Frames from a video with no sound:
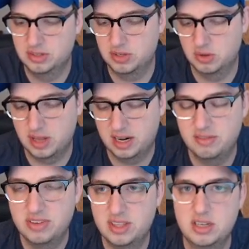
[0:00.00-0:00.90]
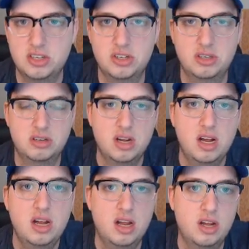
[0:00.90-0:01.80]
So like in 5th edition,
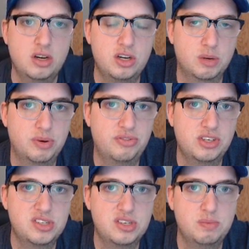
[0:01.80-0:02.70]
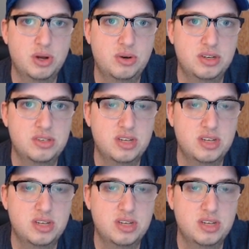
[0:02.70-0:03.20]
your proficiency bonus,